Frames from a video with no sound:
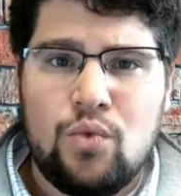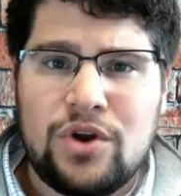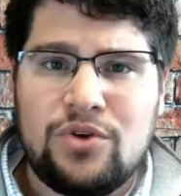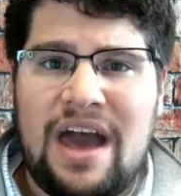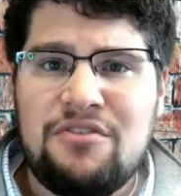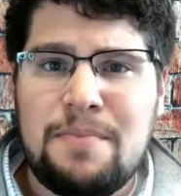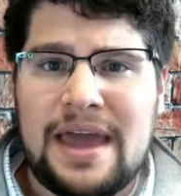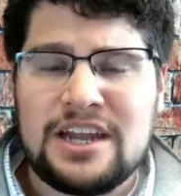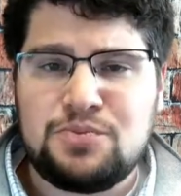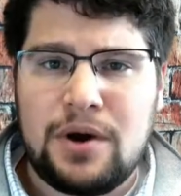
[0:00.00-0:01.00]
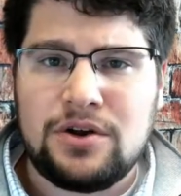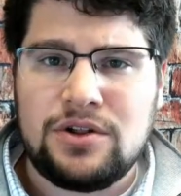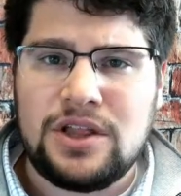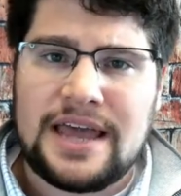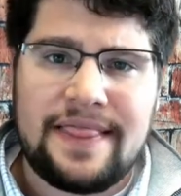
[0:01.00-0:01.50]
When you have a managed
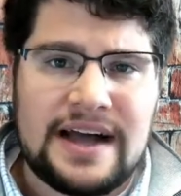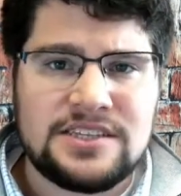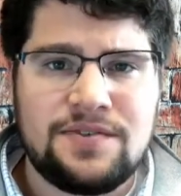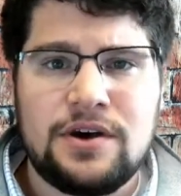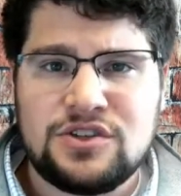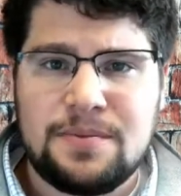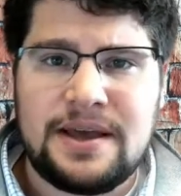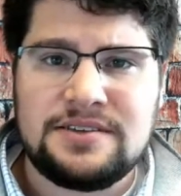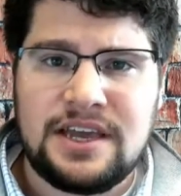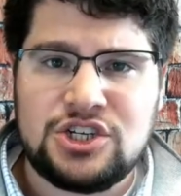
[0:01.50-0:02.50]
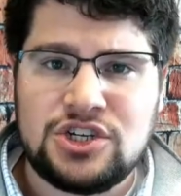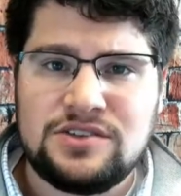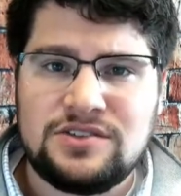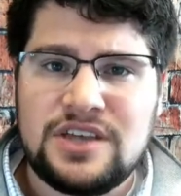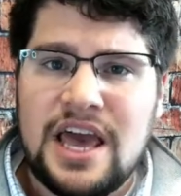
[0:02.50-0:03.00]
bundle and lots of
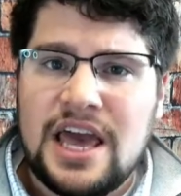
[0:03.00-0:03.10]
customizations,